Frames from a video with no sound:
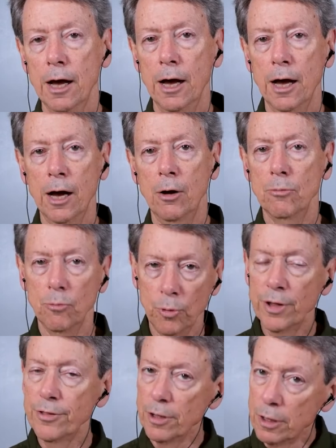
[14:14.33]
uh,
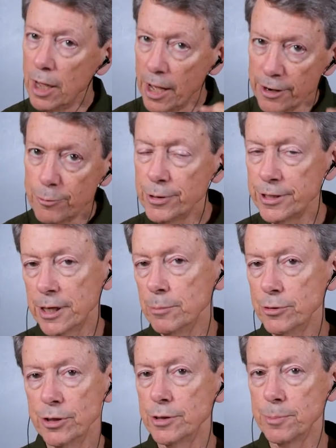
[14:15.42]
with a lot of
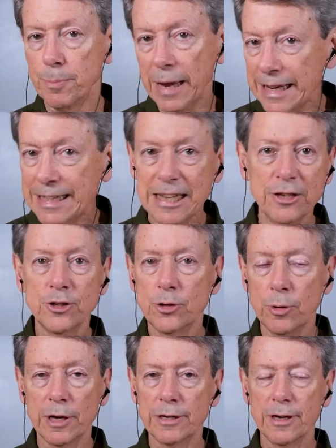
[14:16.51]
presumptions baked
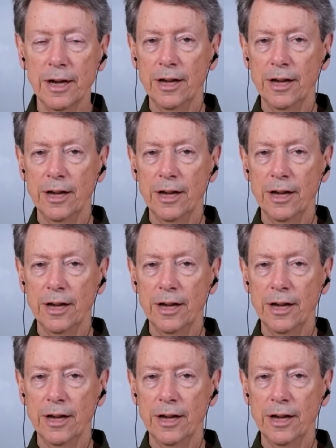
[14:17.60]
into it